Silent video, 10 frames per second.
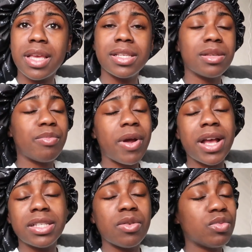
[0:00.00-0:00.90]
and
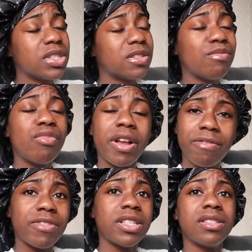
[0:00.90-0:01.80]
surprise him with some
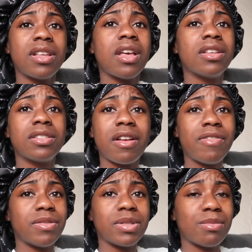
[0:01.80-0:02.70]
breakfast serve
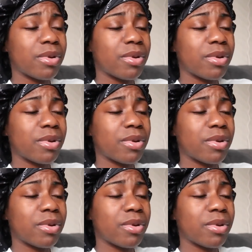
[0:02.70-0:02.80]
him some